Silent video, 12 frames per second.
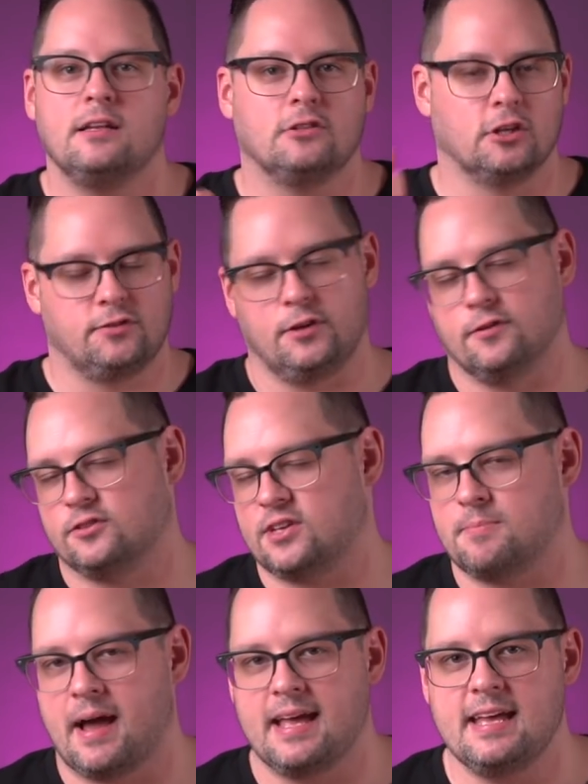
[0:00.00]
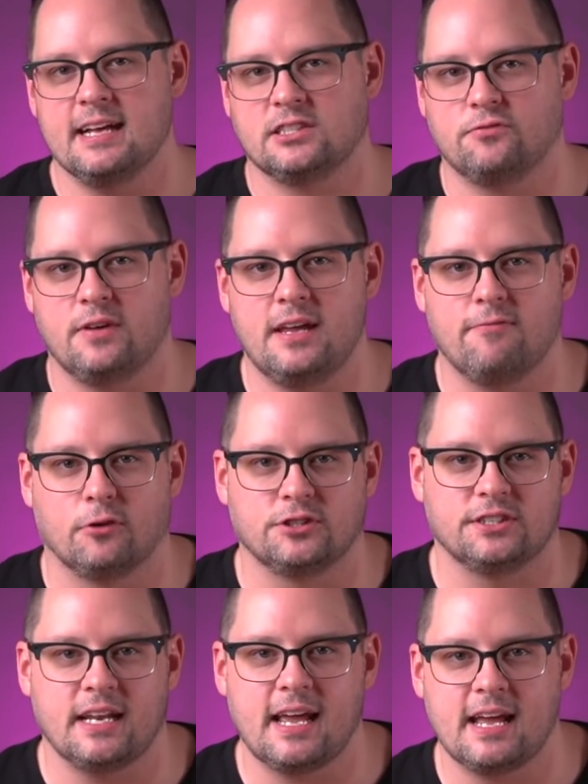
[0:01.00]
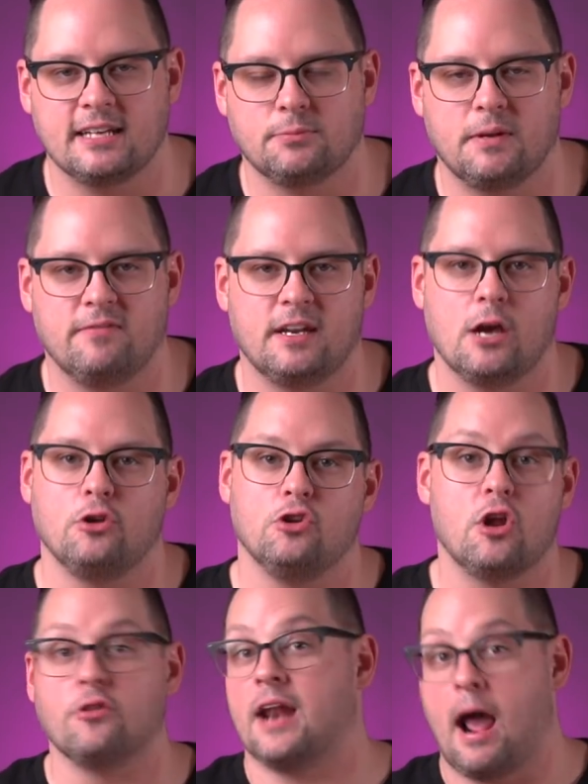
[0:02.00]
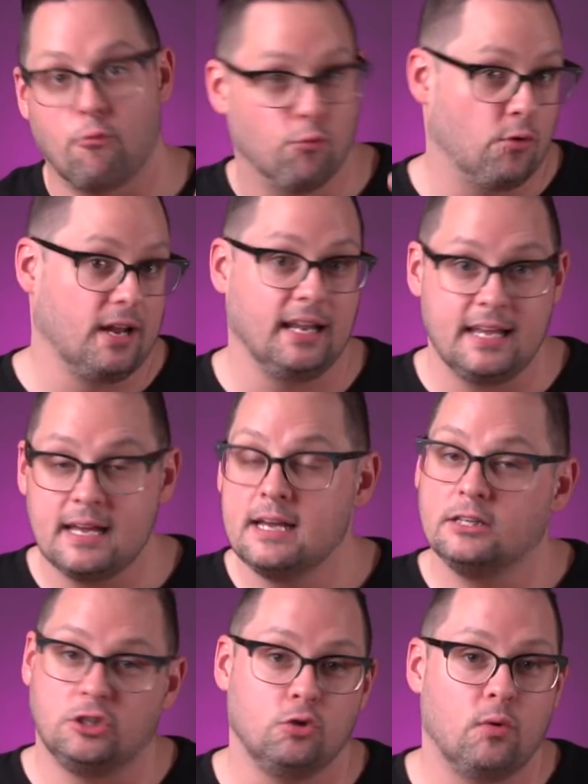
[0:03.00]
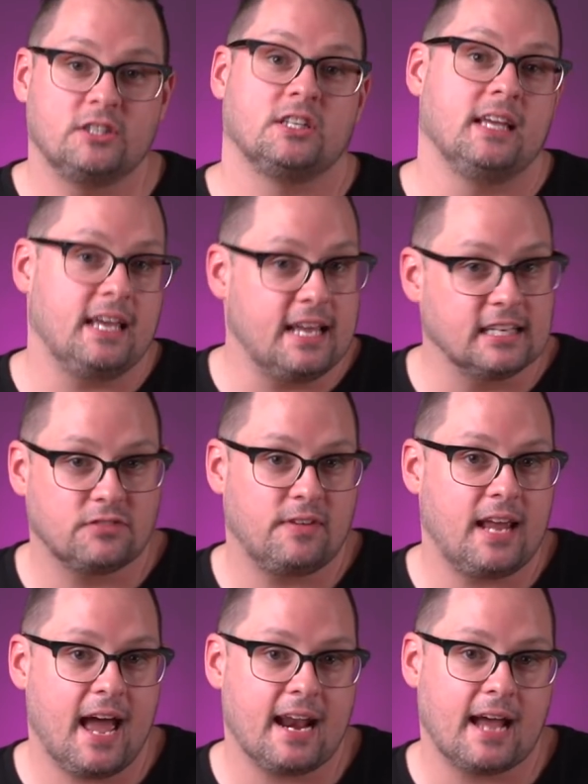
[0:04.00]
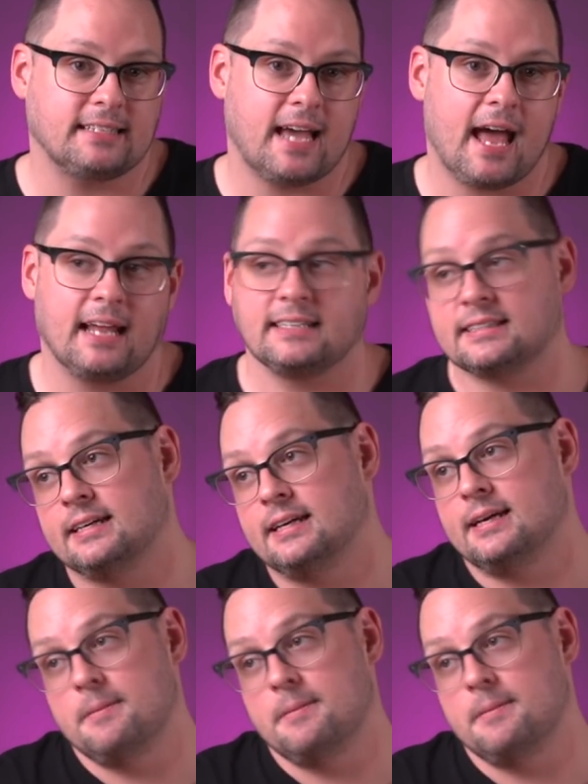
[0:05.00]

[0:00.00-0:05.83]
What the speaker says: Those of you that have seen my ESV versus NASB video, you know that I really do wish the ESV had italics.